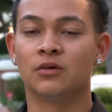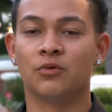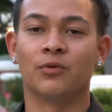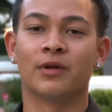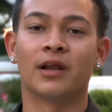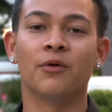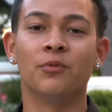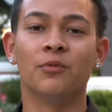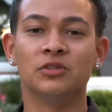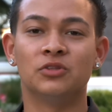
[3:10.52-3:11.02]

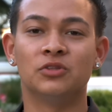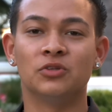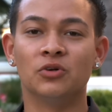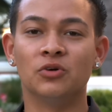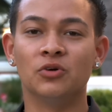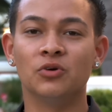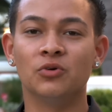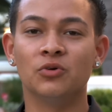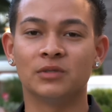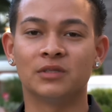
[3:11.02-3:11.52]
What I went
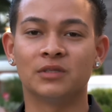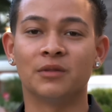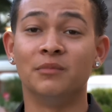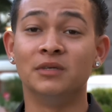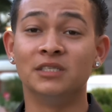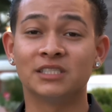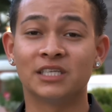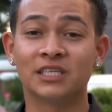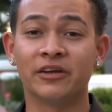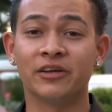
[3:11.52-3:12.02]
through with the
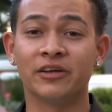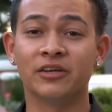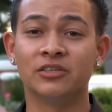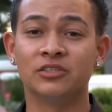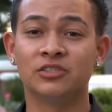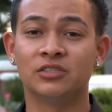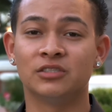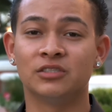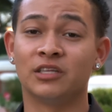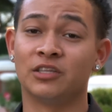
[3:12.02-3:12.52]

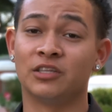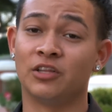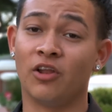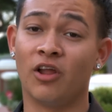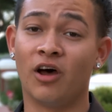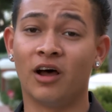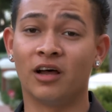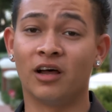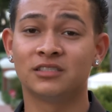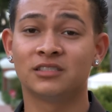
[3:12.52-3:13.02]
miscarriage and the
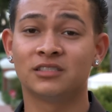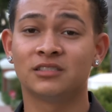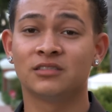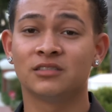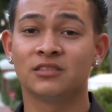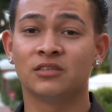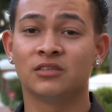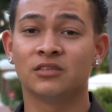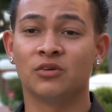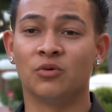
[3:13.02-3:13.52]
loss
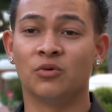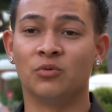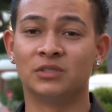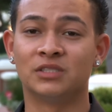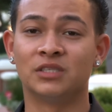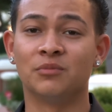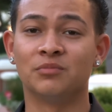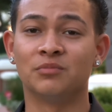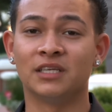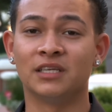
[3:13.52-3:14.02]
was
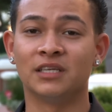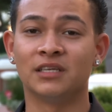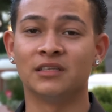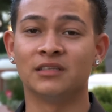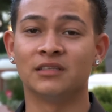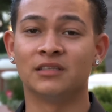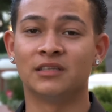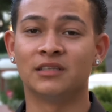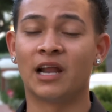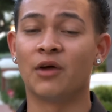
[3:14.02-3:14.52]

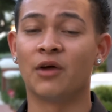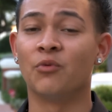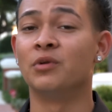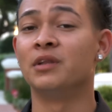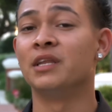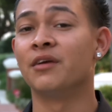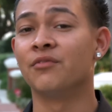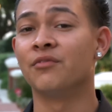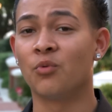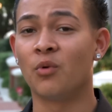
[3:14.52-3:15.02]
something that I
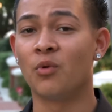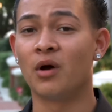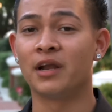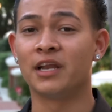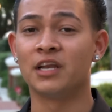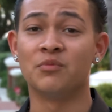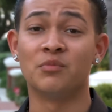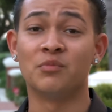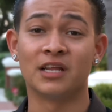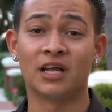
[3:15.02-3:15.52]
would never
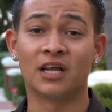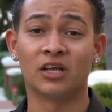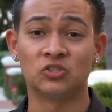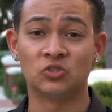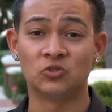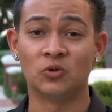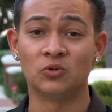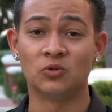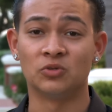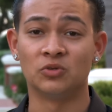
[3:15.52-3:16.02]
want anybody
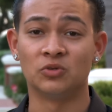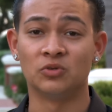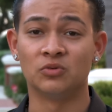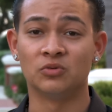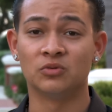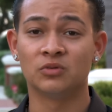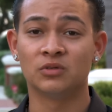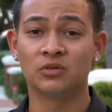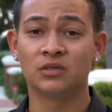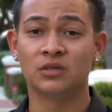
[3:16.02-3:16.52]
else to go through,
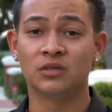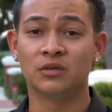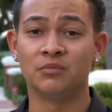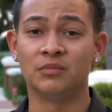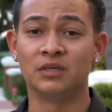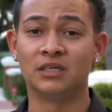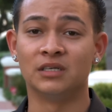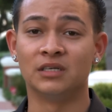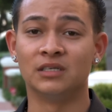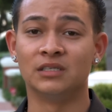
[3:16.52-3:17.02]

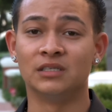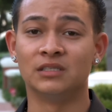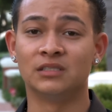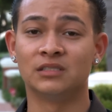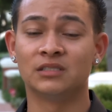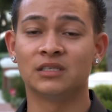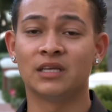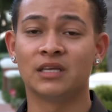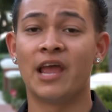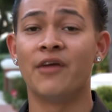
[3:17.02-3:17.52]

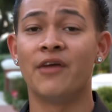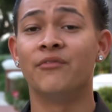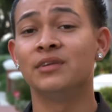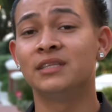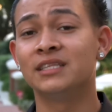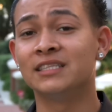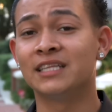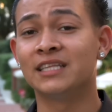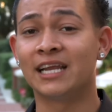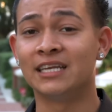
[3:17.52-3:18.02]
because
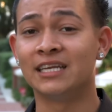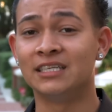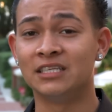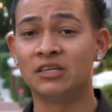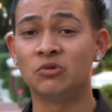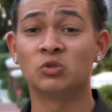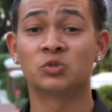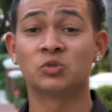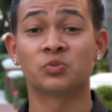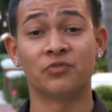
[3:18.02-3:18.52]
everything that I
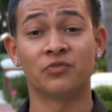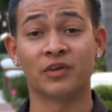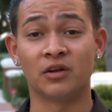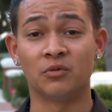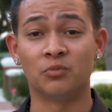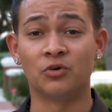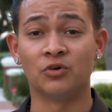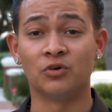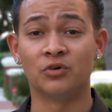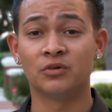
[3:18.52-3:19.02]
did was
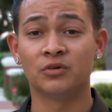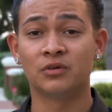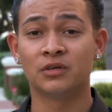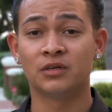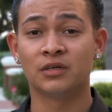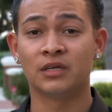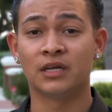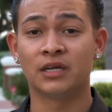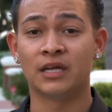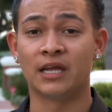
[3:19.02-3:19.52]
preventable.
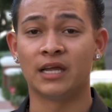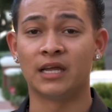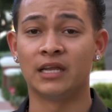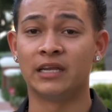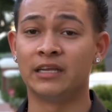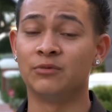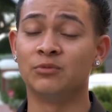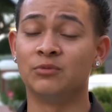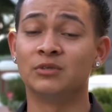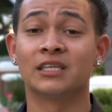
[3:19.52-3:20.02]

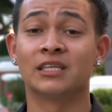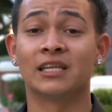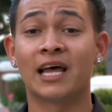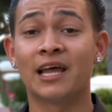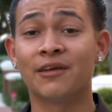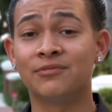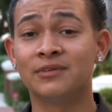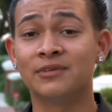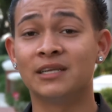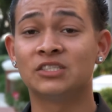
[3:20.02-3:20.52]
And it was a
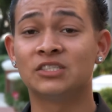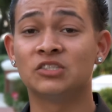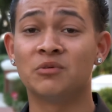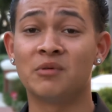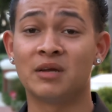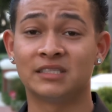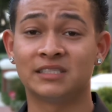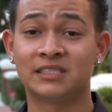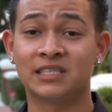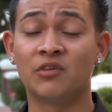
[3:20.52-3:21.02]
life lesson
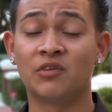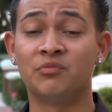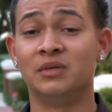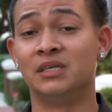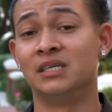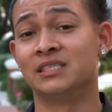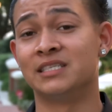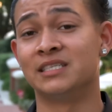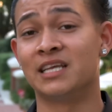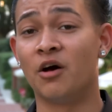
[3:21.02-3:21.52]
to myself
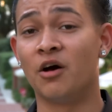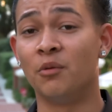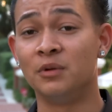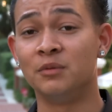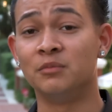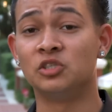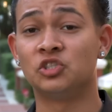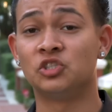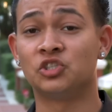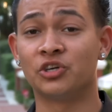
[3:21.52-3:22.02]
because it helped
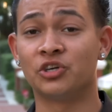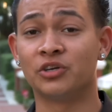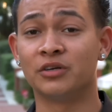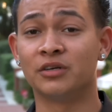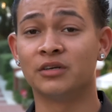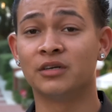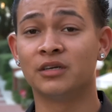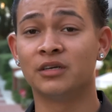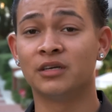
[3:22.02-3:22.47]
me mature